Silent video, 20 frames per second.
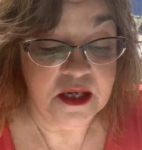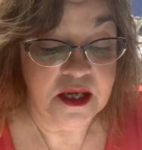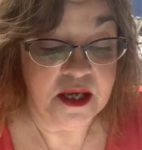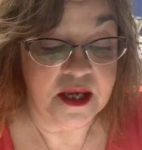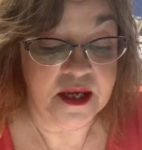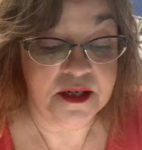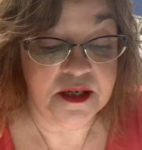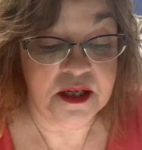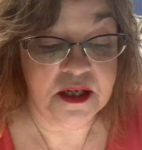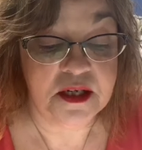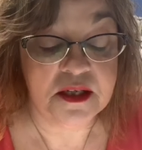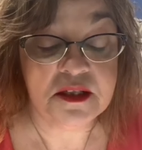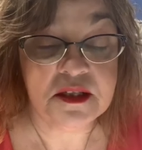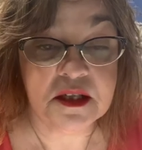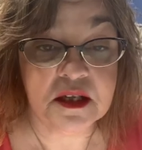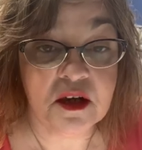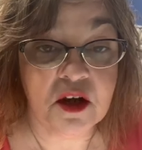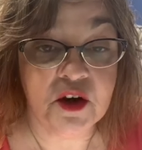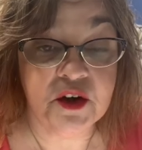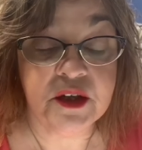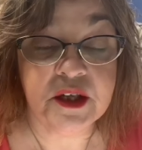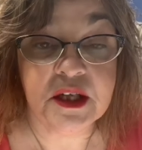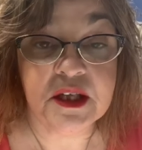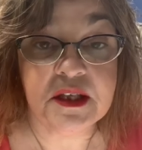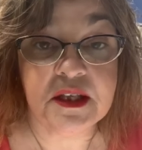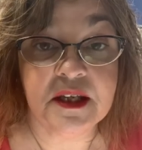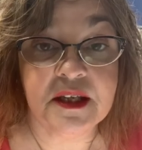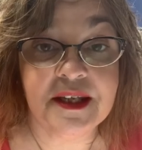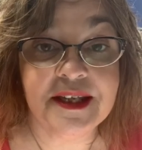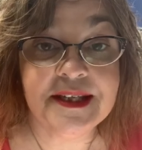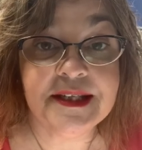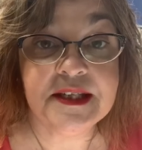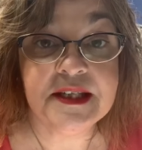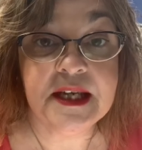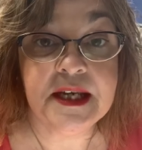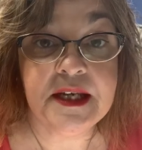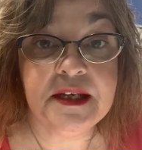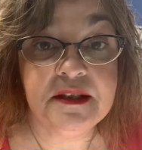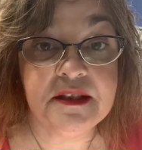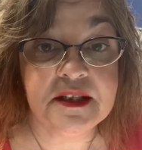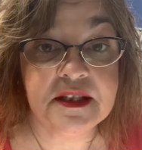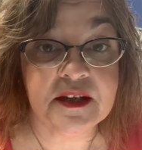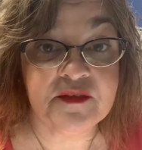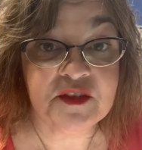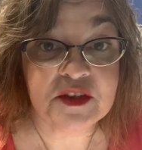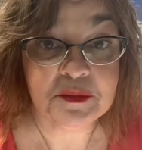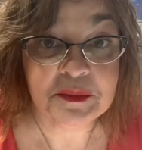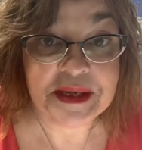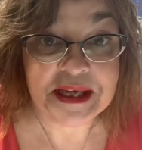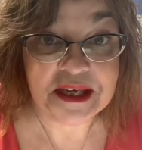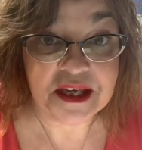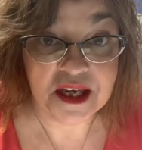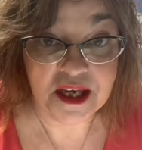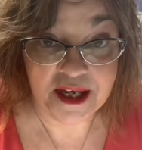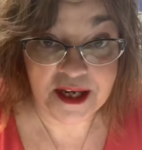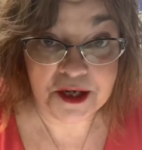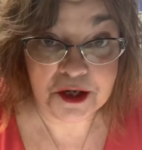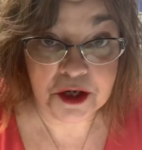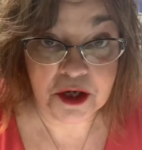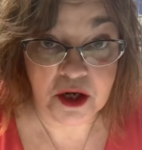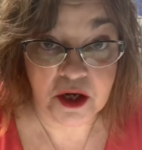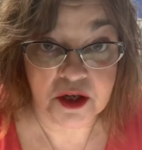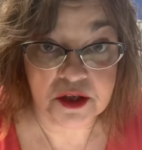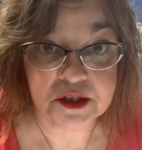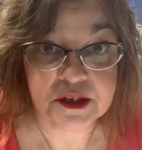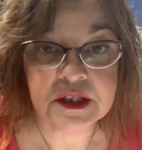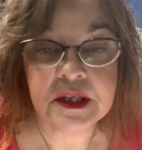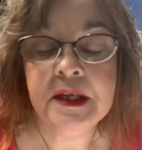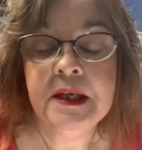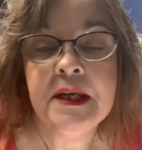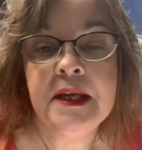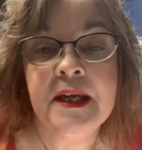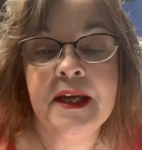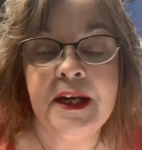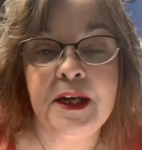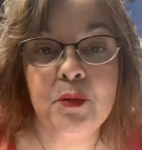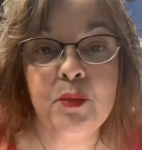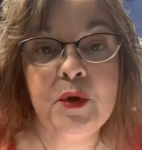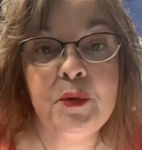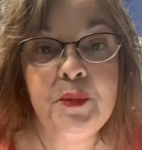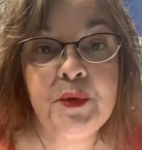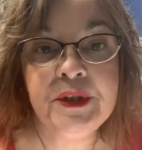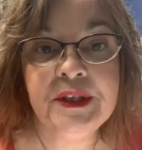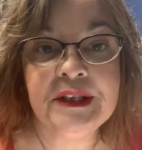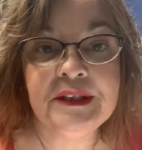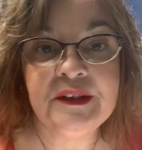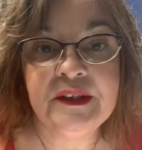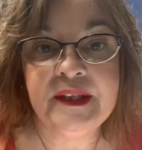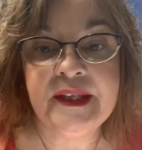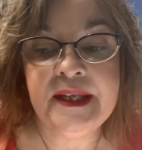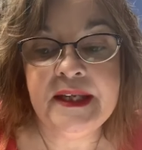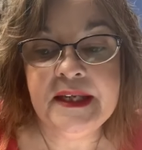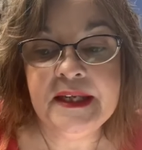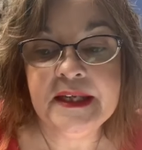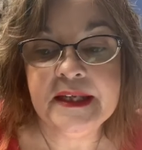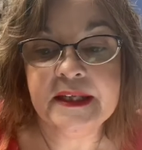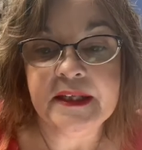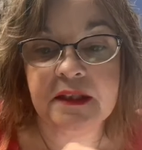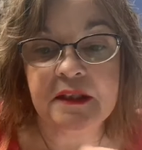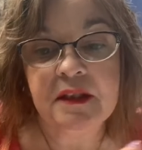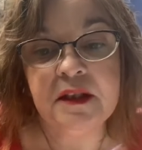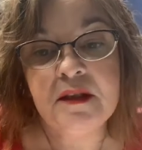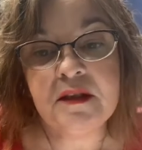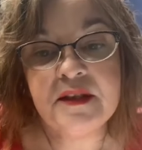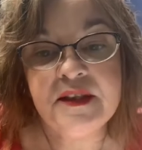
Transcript: And it's a card kit that contains stuff to make 8 cards. And I will put the link in a little